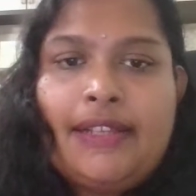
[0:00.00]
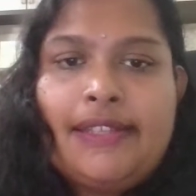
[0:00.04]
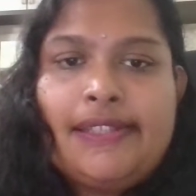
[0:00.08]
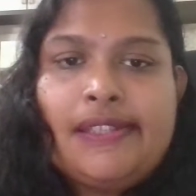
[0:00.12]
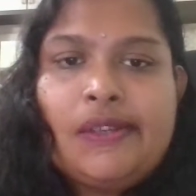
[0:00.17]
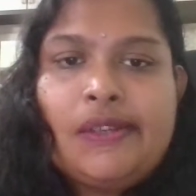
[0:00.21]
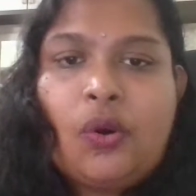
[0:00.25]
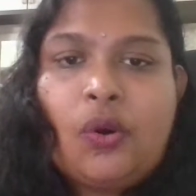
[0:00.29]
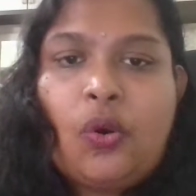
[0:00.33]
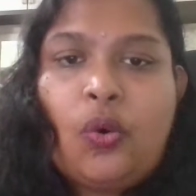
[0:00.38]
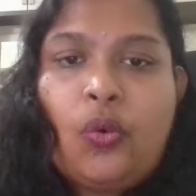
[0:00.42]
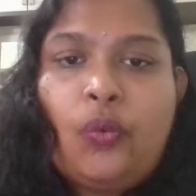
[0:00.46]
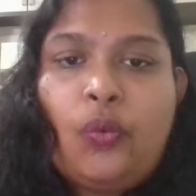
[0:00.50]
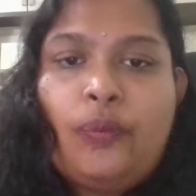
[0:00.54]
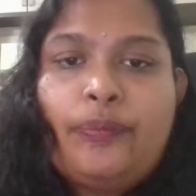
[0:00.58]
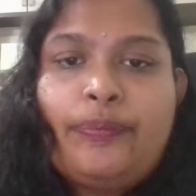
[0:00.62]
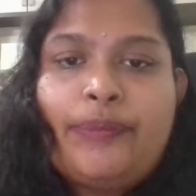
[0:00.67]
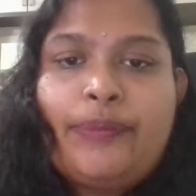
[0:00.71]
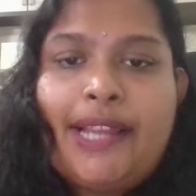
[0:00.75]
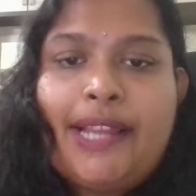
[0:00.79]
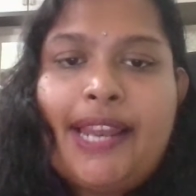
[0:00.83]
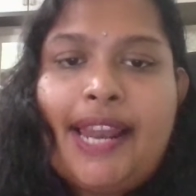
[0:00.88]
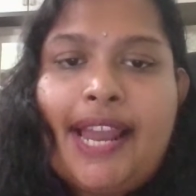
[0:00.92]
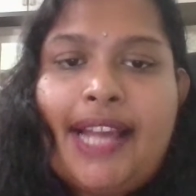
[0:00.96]
So
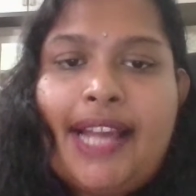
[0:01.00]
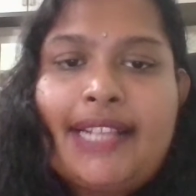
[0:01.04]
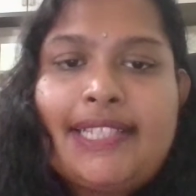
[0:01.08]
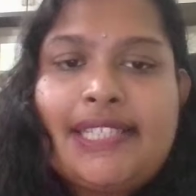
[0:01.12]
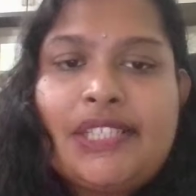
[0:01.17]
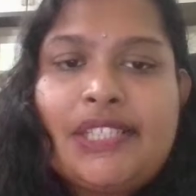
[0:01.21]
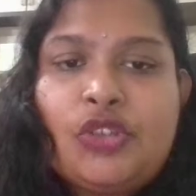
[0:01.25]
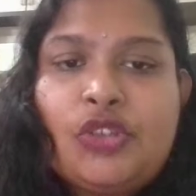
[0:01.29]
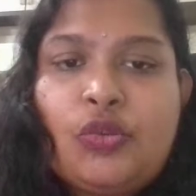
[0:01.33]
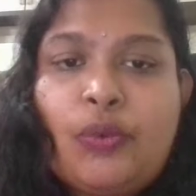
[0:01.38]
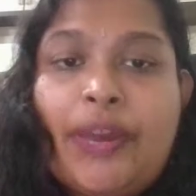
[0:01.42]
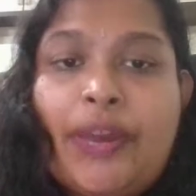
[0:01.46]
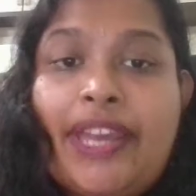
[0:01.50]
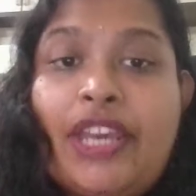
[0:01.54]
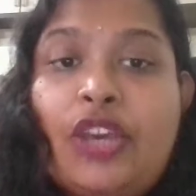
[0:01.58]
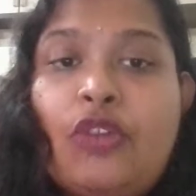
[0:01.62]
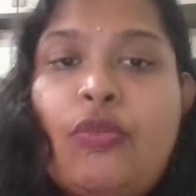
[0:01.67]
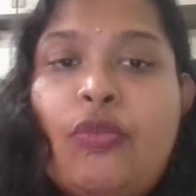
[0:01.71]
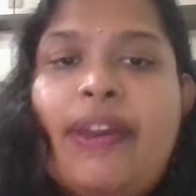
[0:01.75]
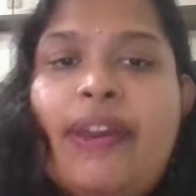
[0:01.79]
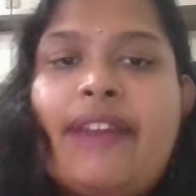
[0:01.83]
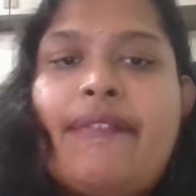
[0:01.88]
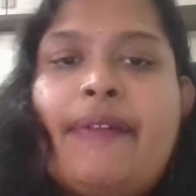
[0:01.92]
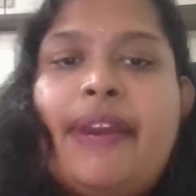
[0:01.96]
let's do a
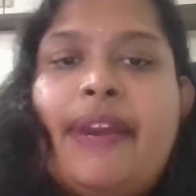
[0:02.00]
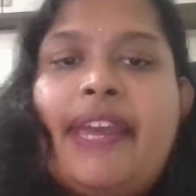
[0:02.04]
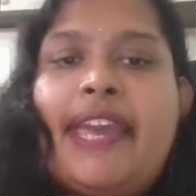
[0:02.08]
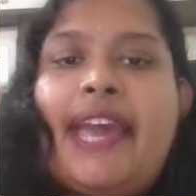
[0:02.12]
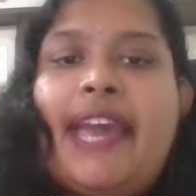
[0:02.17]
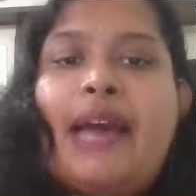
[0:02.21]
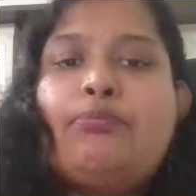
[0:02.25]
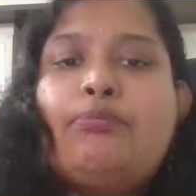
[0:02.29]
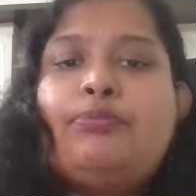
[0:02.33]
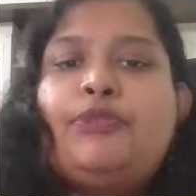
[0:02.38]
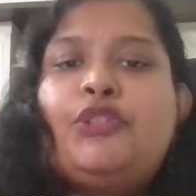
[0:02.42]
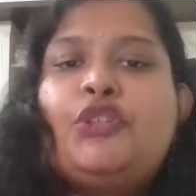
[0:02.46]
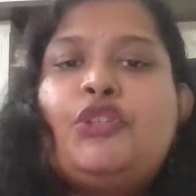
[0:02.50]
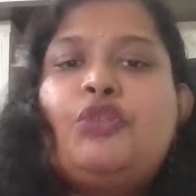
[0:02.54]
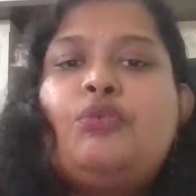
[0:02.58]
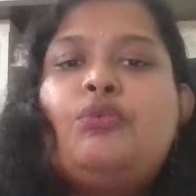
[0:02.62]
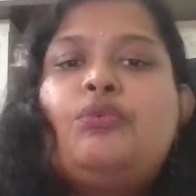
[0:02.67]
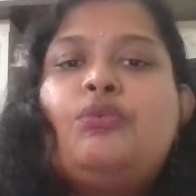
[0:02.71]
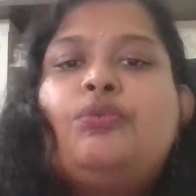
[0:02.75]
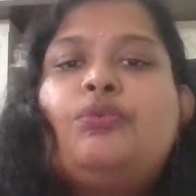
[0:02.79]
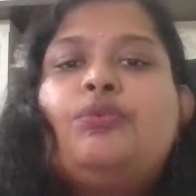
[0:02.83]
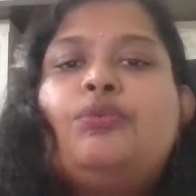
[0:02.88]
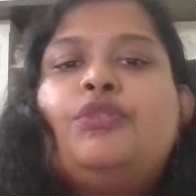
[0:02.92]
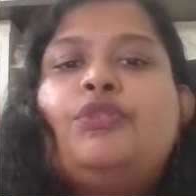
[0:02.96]
quick recap
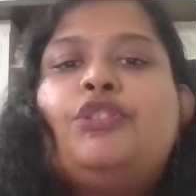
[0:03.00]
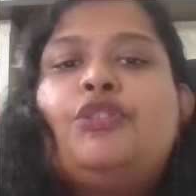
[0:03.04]
too.